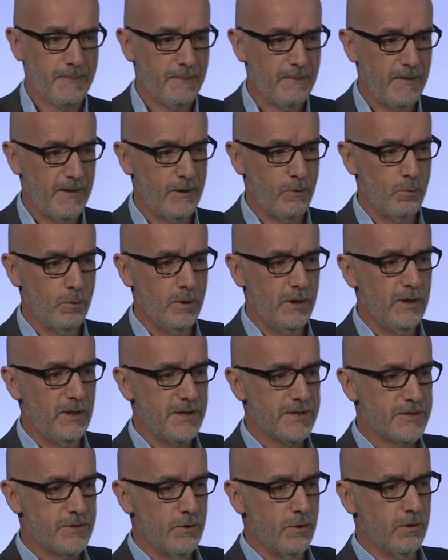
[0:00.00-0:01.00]
Now, oil
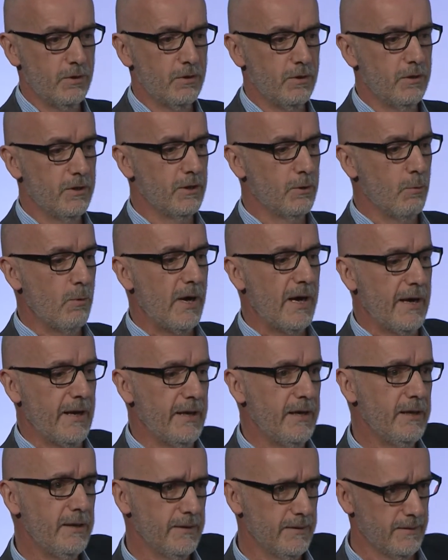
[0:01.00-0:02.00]
has not gone
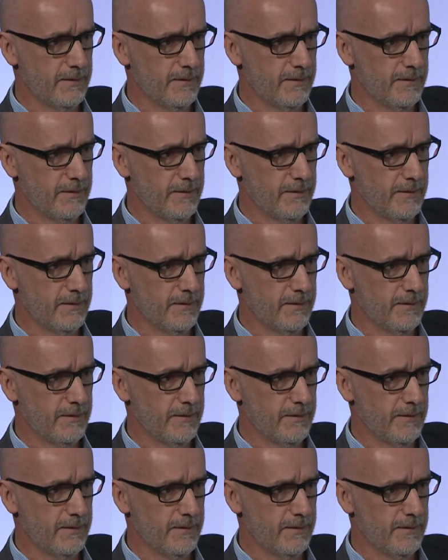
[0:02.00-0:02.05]
away.